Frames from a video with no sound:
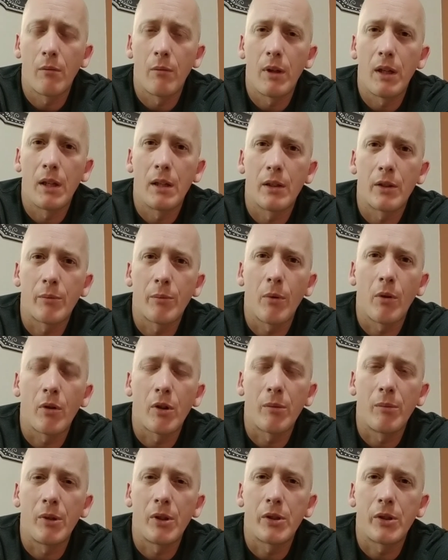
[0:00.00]
we get a small
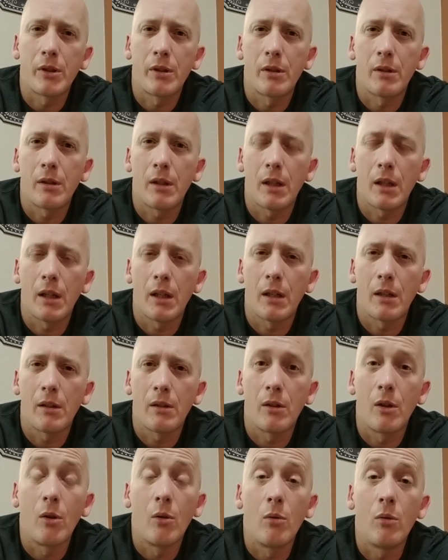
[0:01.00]
commission at
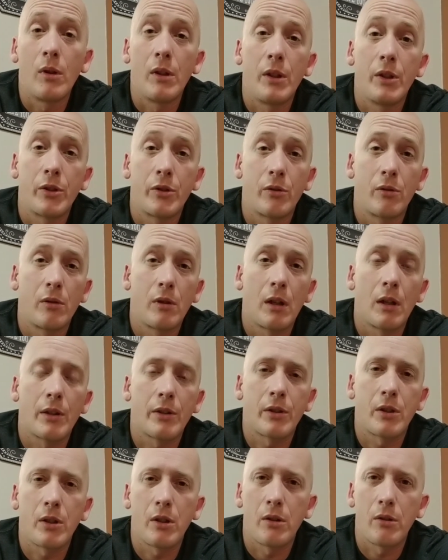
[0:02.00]
no additional
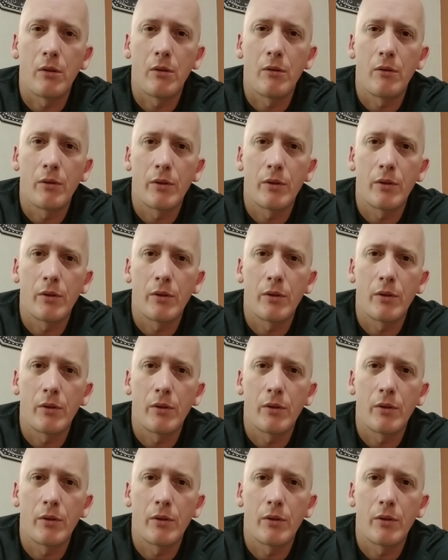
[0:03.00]
cost to you.